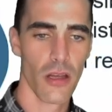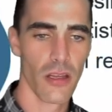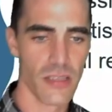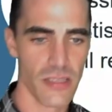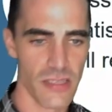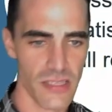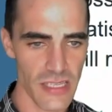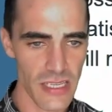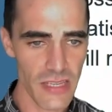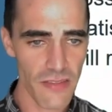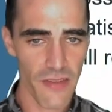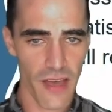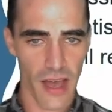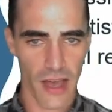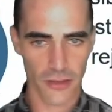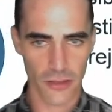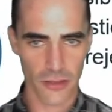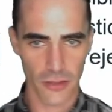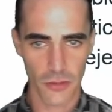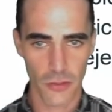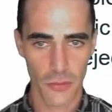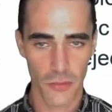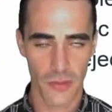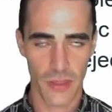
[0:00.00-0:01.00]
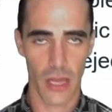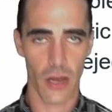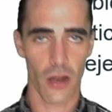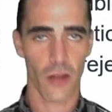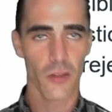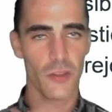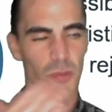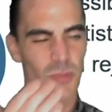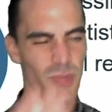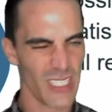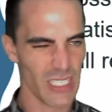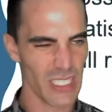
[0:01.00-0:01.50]
Z value that
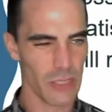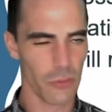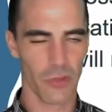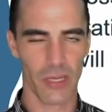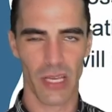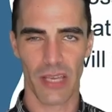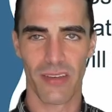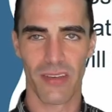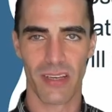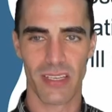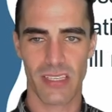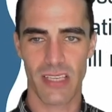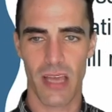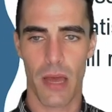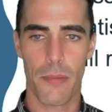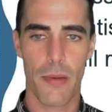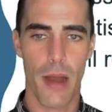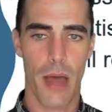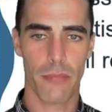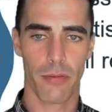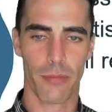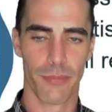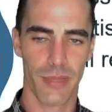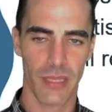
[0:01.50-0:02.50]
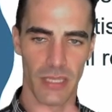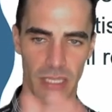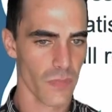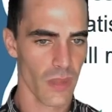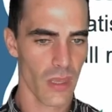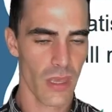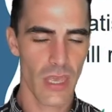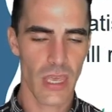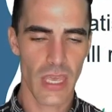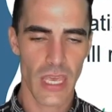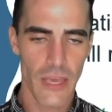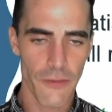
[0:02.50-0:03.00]
ultimately will give us a probability.
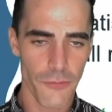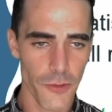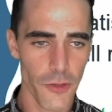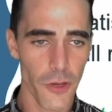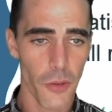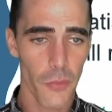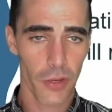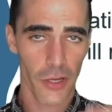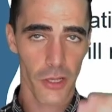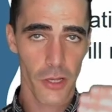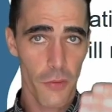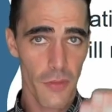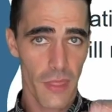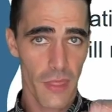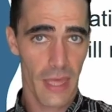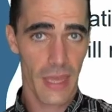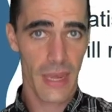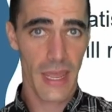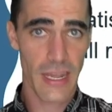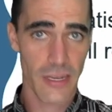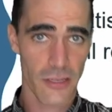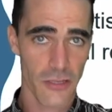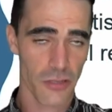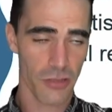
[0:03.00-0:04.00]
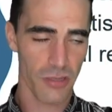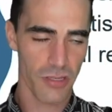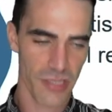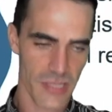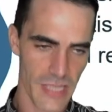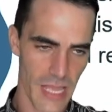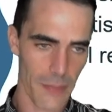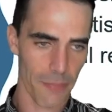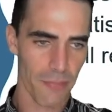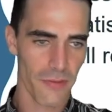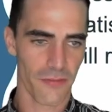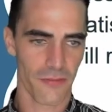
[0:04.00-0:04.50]
If you don't want to go that extra
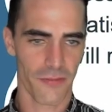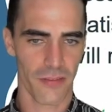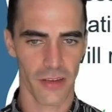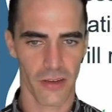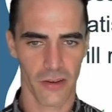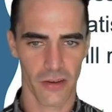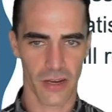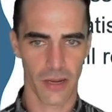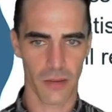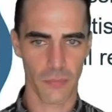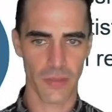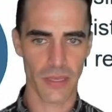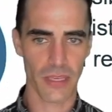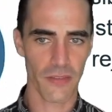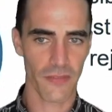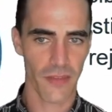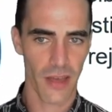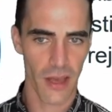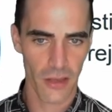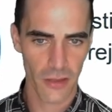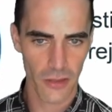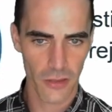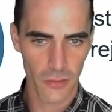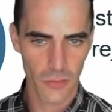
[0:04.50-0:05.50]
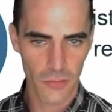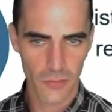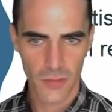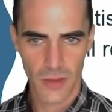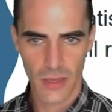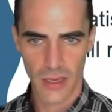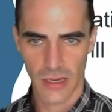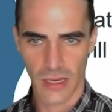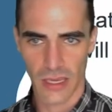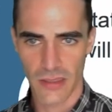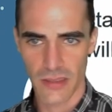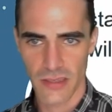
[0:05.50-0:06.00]
step in figuring out a p-value,
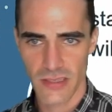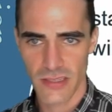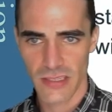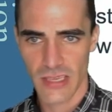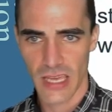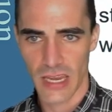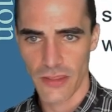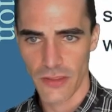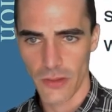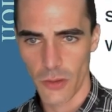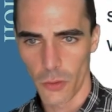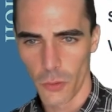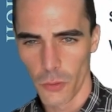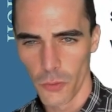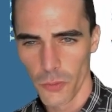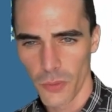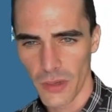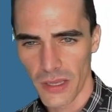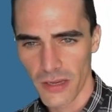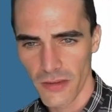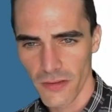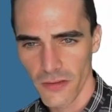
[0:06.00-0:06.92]
again, this is kind of the old way to